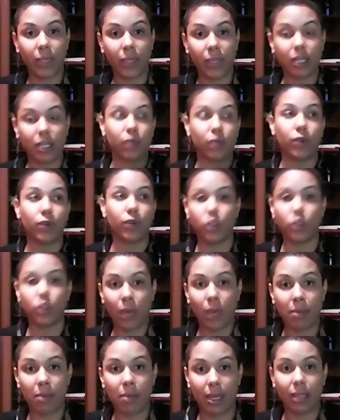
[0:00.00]
I'm not the first
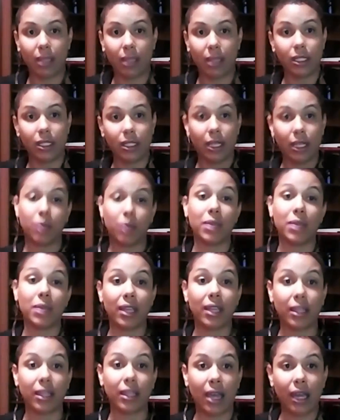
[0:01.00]
white man to yell at me like
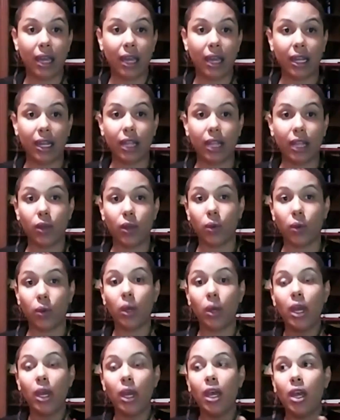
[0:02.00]
that. And I know
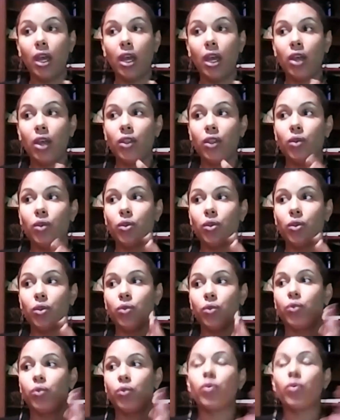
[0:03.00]

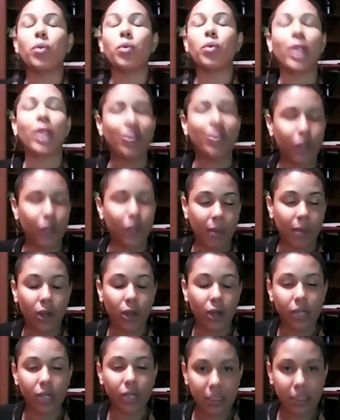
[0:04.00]
from what I've heard about her
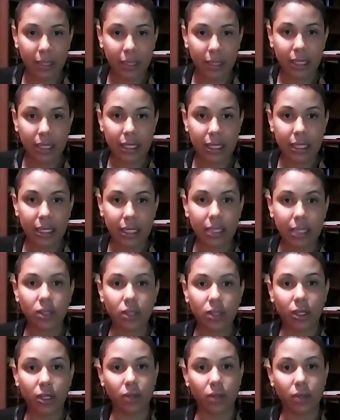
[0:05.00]
experiences, you
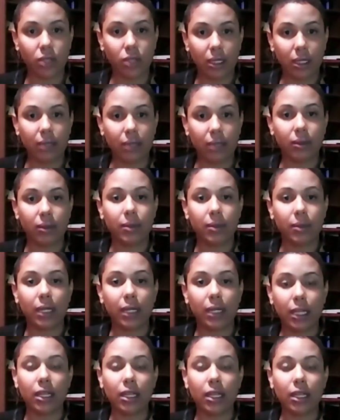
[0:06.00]
know, she's been in a
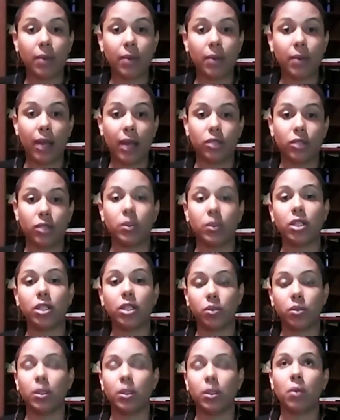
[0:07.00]
tough spot. So we just
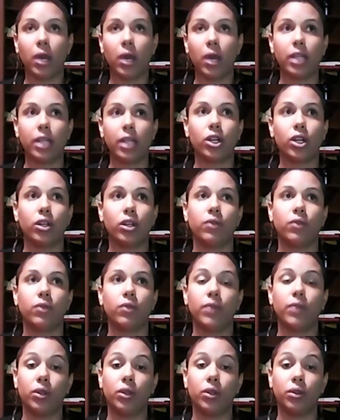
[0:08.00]
really wanted her to
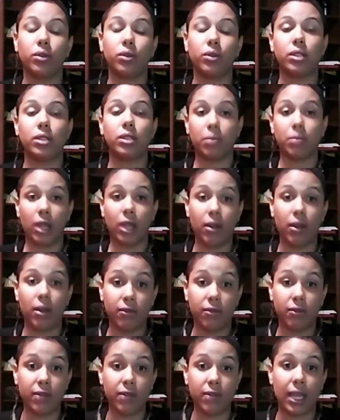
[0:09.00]
feel some love
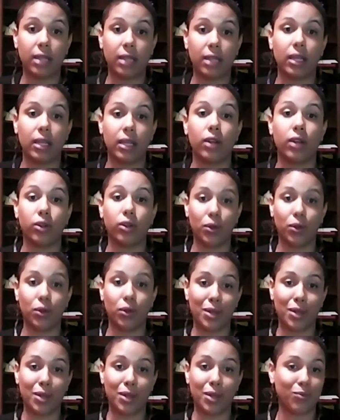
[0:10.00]
and let her know that
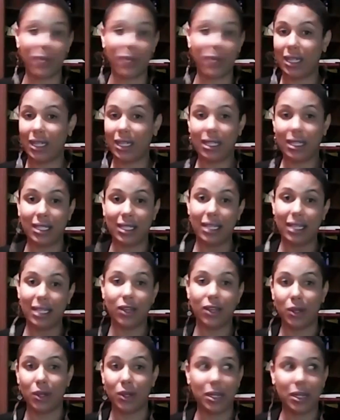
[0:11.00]
we didn't see
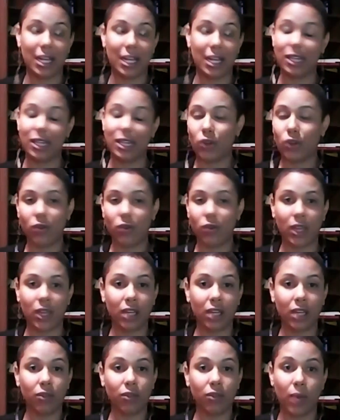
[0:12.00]
her in any sort of
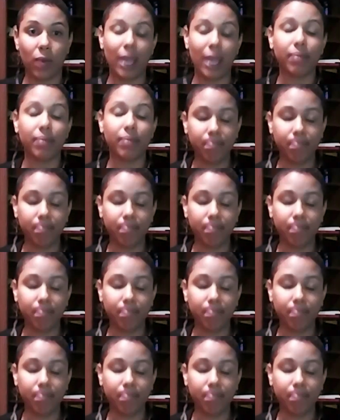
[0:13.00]
negative way.